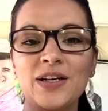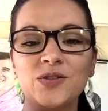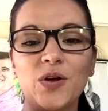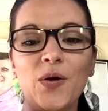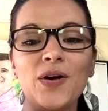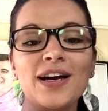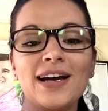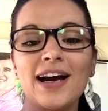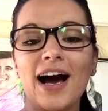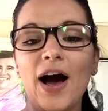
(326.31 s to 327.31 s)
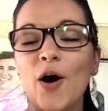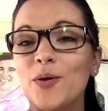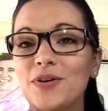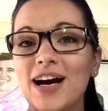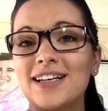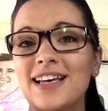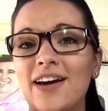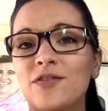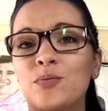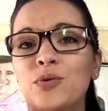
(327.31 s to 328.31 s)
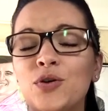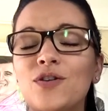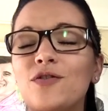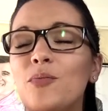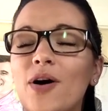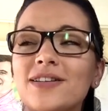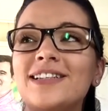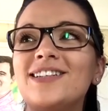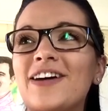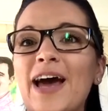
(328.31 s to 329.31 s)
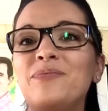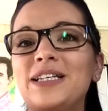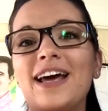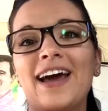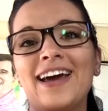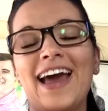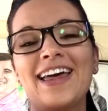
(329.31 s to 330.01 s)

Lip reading: So I hope you guys have a beautiful, positive, happy day,